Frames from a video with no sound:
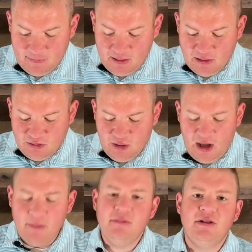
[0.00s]
So
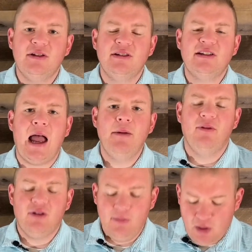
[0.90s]
come to this time
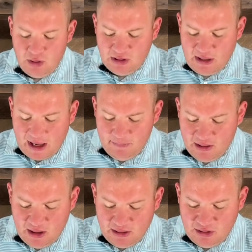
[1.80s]
of communion not
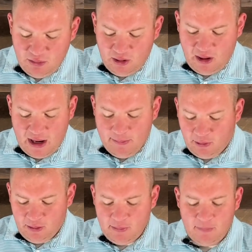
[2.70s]
because you are
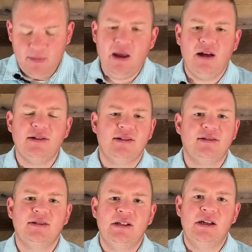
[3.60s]
able, but
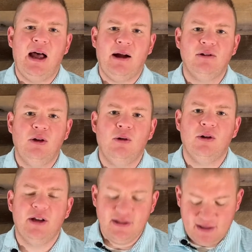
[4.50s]
because our
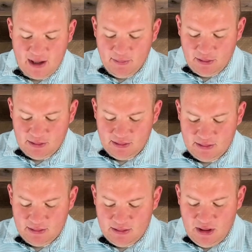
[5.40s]
Lord is able
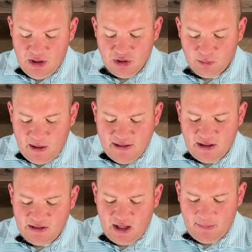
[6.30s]
to raise
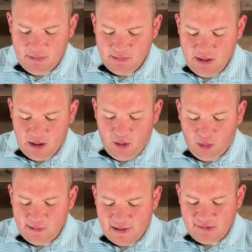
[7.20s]
us up and
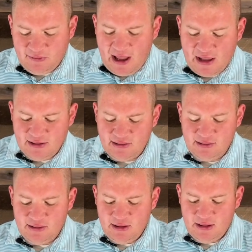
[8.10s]
hold us fast
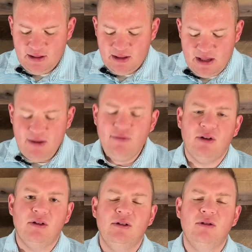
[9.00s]
even
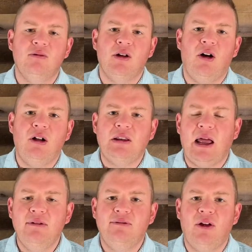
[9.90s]
when all
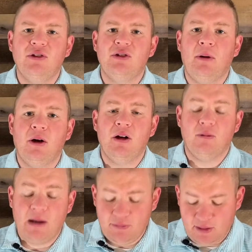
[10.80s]
life falls apart
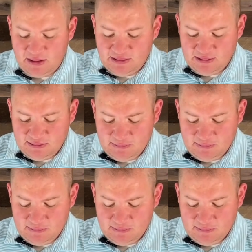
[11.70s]
around us.